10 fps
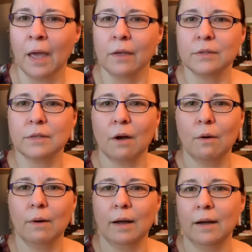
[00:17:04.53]

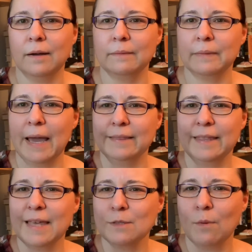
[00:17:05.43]
So yeah,
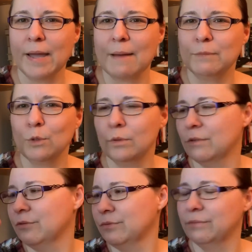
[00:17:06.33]
that's why I'm sort
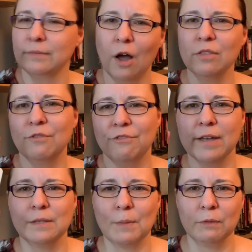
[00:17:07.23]
of on the
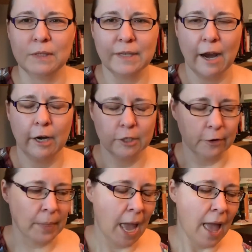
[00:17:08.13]
fence about this
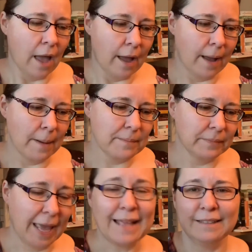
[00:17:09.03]
character.
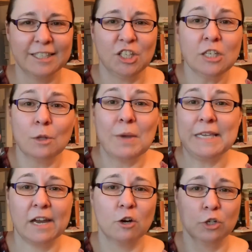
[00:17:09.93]
And she's the main
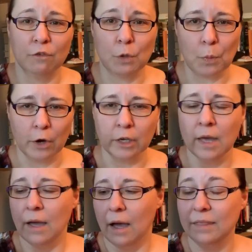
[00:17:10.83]
character of the book.
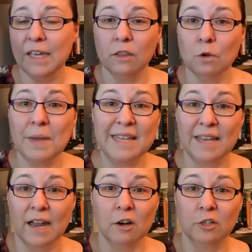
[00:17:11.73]
The other main
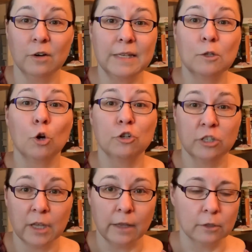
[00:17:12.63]
character is her
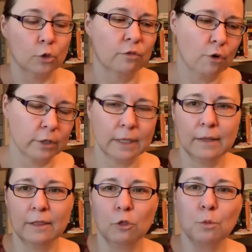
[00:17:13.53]
son. So of course,
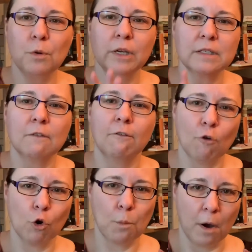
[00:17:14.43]
the book is in
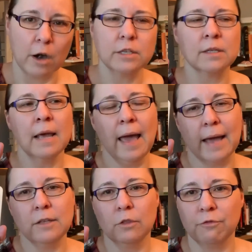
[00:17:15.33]
4 parts,
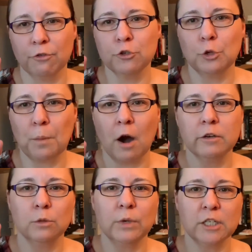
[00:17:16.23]
and in the first
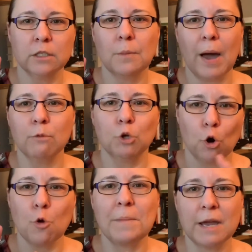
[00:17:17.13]
part, which is about
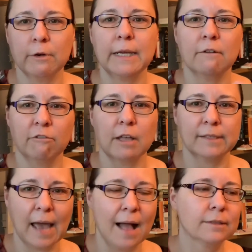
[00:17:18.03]
her marrying
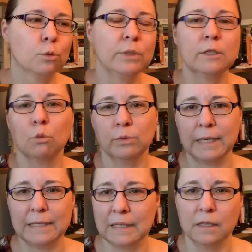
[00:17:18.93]
Franz Alt, we don't
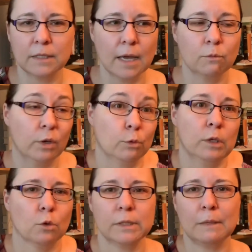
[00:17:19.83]
really see the son. Well, we
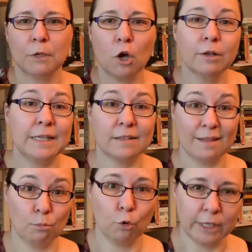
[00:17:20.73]
don't see him at all. He's
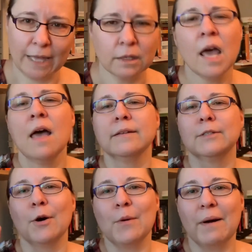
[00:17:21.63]
not born yet.
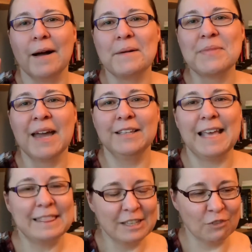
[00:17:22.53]
So
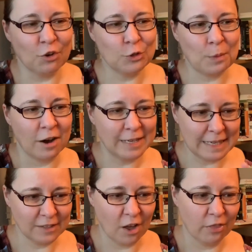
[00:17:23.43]
in this first part,
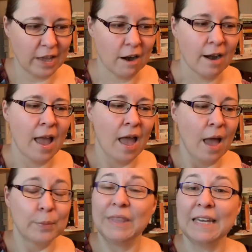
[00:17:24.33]
he's not there.
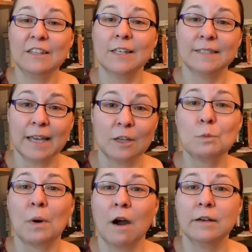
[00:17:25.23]
But then in the
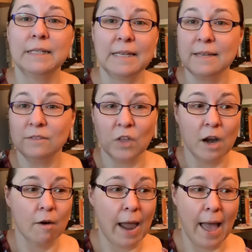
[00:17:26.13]
second part, he's
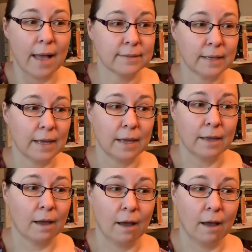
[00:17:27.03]
there as an